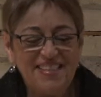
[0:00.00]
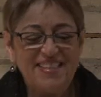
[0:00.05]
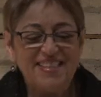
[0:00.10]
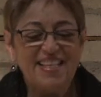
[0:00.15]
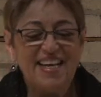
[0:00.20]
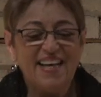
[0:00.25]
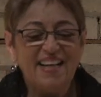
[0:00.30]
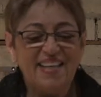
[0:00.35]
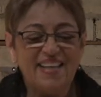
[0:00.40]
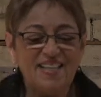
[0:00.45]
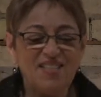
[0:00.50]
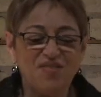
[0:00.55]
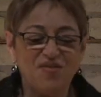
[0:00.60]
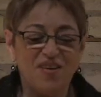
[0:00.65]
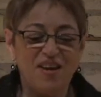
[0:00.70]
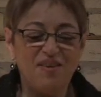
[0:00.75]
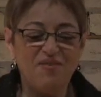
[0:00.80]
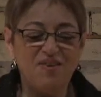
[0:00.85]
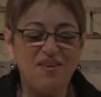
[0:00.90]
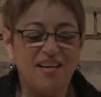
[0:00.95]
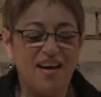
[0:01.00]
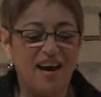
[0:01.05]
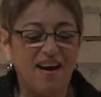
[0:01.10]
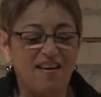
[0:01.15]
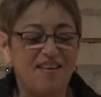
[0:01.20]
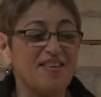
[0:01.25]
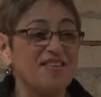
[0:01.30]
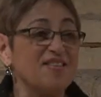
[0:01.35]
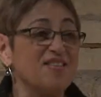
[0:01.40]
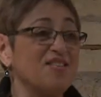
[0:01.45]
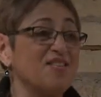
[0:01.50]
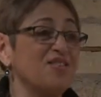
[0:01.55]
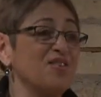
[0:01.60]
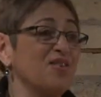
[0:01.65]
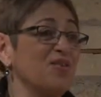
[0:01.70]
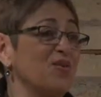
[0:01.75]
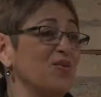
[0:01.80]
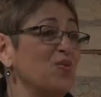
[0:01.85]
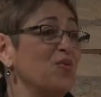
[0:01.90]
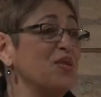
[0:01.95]
Telly's favorite artist
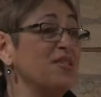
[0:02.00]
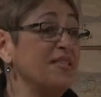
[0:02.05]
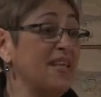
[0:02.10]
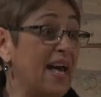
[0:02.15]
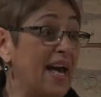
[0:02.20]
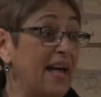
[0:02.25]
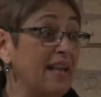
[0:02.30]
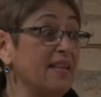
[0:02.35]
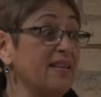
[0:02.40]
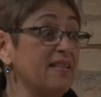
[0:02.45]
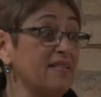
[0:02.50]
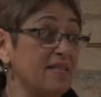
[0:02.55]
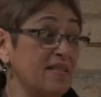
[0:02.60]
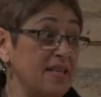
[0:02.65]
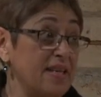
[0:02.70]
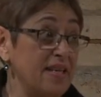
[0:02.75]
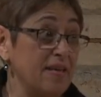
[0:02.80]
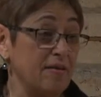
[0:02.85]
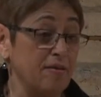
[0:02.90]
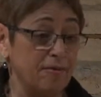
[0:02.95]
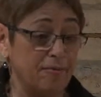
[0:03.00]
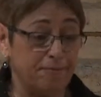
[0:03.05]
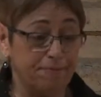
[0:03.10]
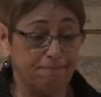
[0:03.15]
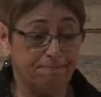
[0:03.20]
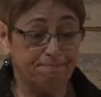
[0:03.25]
was Alice Neal.